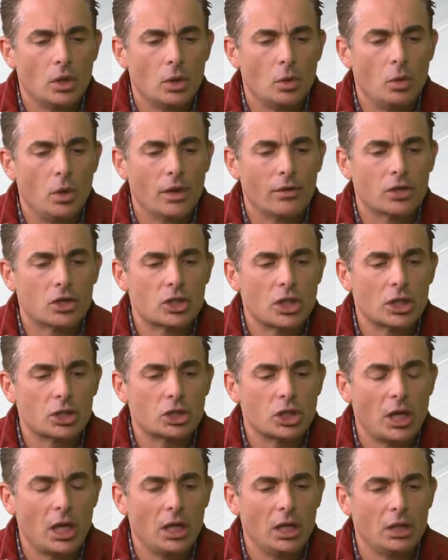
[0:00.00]
we have
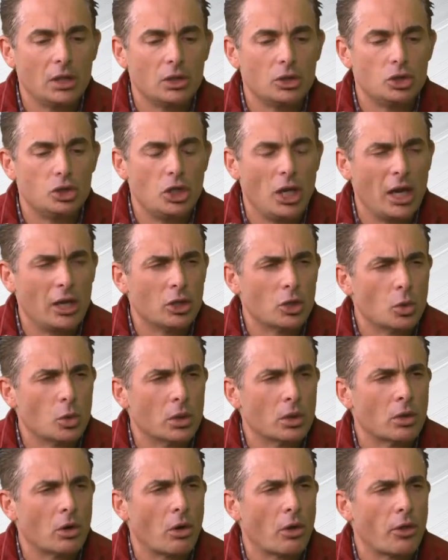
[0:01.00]
such a
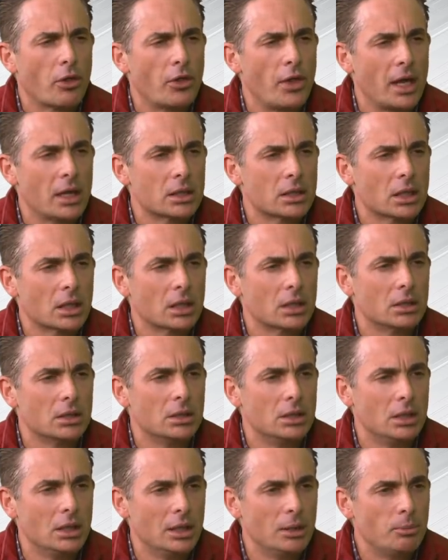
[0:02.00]
genuine, authentic,
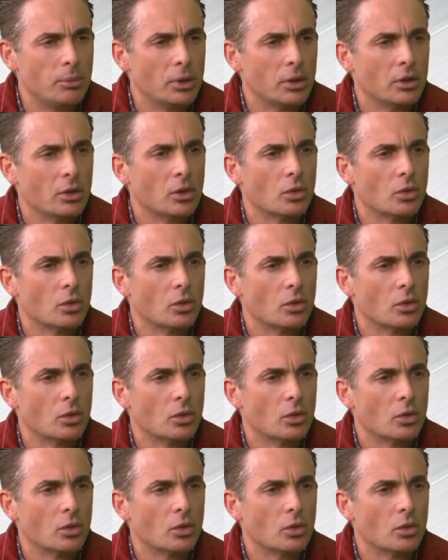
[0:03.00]
deep,